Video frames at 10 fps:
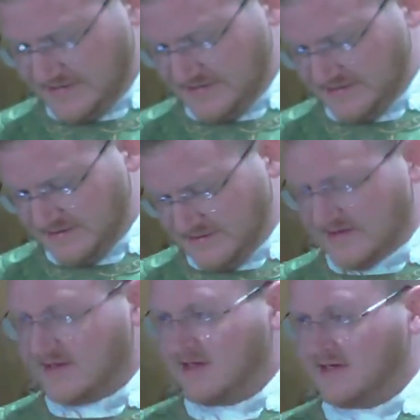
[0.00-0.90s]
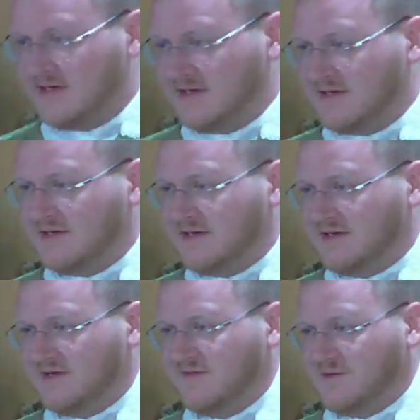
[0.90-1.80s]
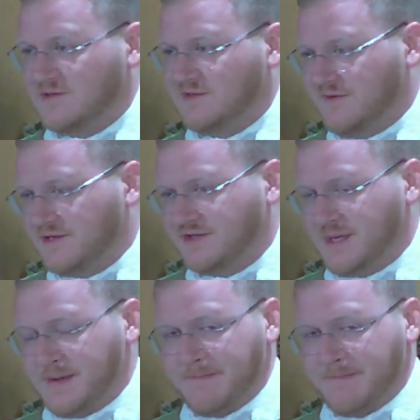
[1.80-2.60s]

us of the crucifixion.